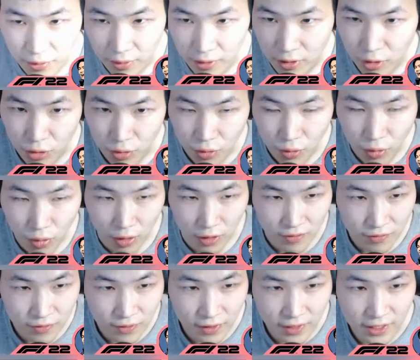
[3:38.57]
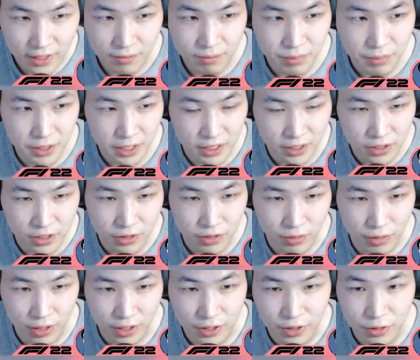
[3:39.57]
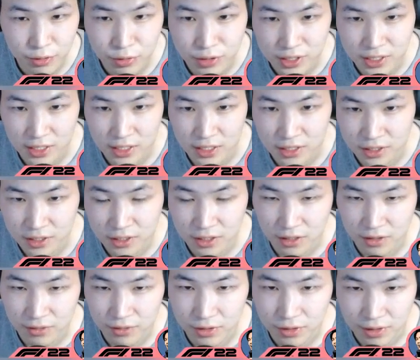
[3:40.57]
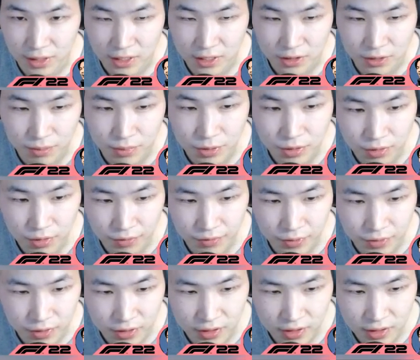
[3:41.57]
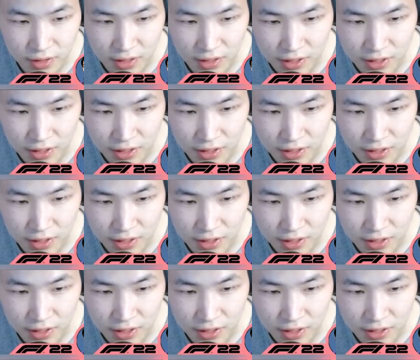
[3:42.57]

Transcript: we go, qualified in P2 on a U set of soft, so that is beautiful to see.